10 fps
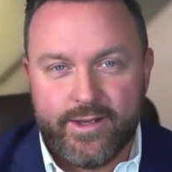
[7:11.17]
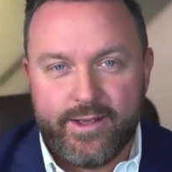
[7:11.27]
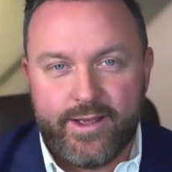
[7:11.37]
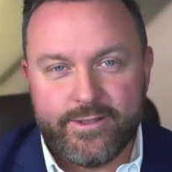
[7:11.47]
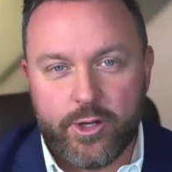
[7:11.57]

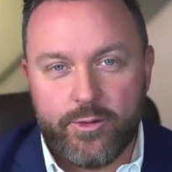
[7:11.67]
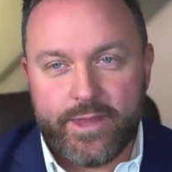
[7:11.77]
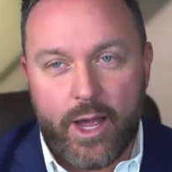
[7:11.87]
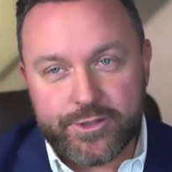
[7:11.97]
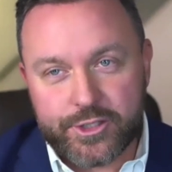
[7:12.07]
And so that
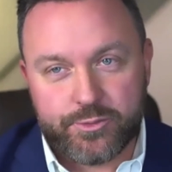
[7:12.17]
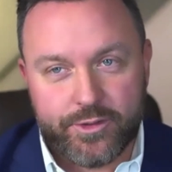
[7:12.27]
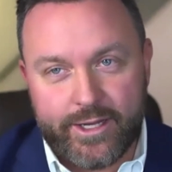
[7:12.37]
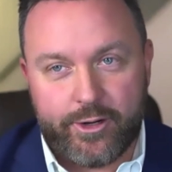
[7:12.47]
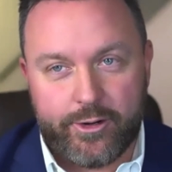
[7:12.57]
was just really
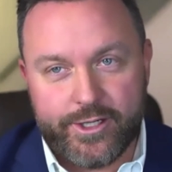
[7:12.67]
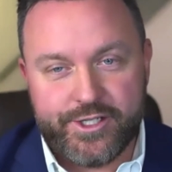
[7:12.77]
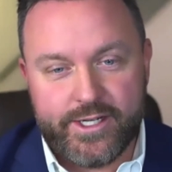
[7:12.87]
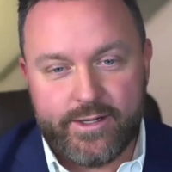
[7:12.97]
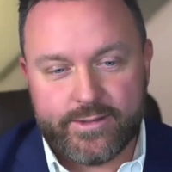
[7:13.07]

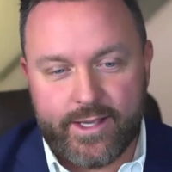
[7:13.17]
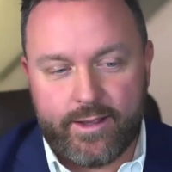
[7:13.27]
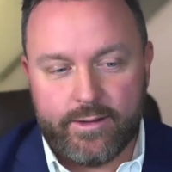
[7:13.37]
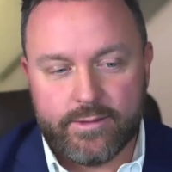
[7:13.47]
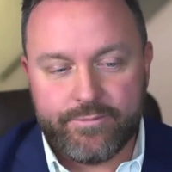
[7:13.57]
encouraging as like a
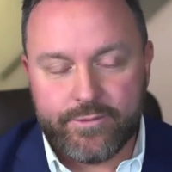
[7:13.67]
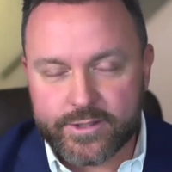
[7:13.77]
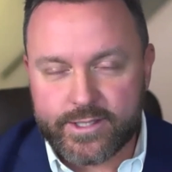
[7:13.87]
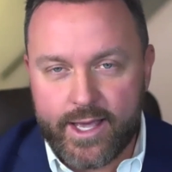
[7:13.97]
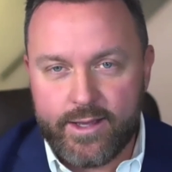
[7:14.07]
level
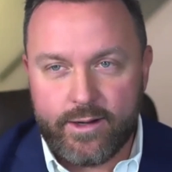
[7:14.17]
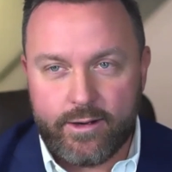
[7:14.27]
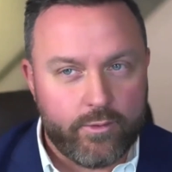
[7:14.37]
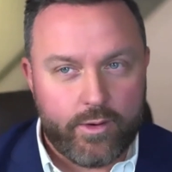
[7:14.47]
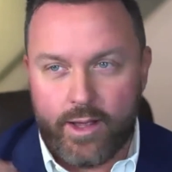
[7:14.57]
set of
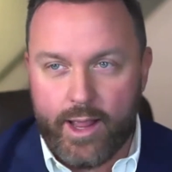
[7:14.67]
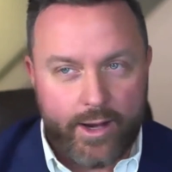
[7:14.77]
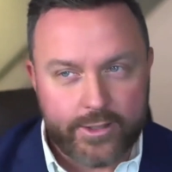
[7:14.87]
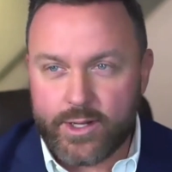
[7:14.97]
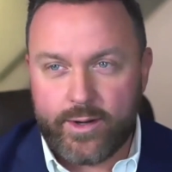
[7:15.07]

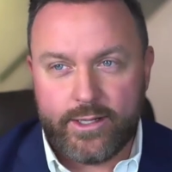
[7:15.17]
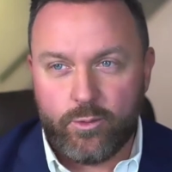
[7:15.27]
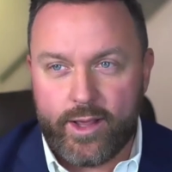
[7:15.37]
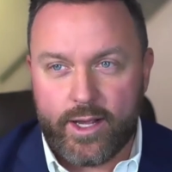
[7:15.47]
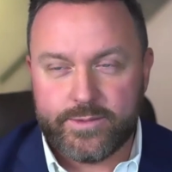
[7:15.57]
here's how I need to
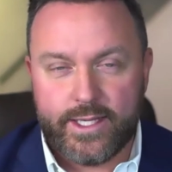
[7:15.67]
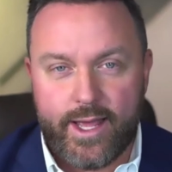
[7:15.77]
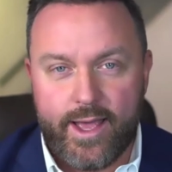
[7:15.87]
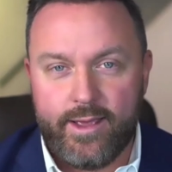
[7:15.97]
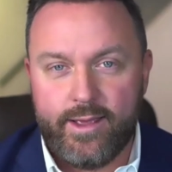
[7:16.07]
wake up
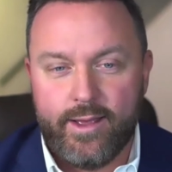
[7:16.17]
today.